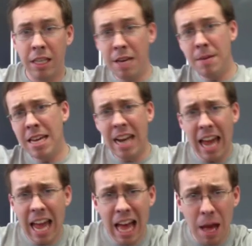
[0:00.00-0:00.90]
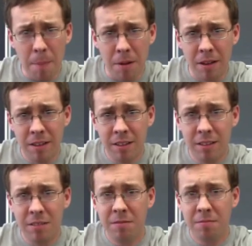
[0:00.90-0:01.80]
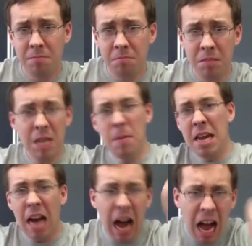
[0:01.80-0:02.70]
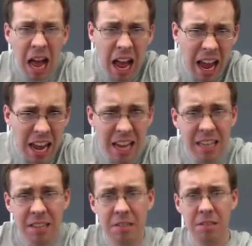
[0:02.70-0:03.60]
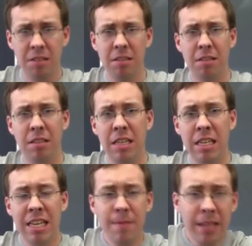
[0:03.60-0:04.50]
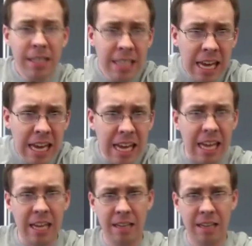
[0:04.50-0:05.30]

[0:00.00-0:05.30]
Give me an M. Give me an I. Give me a T.